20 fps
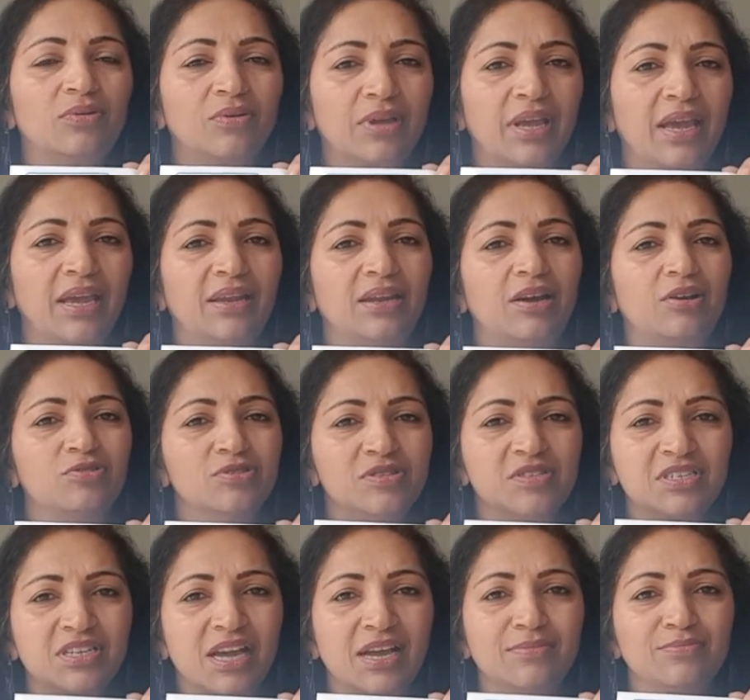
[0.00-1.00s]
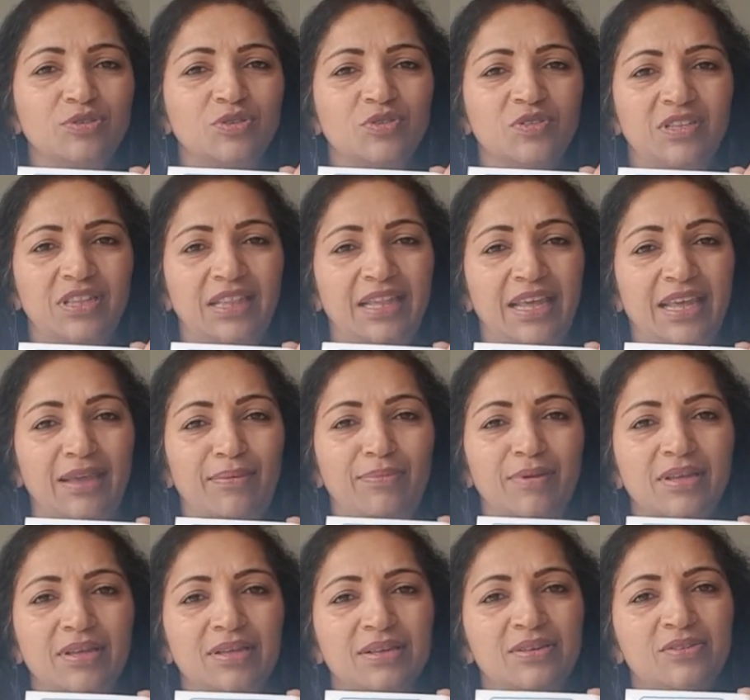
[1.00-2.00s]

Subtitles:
okay, now it's time to sleep.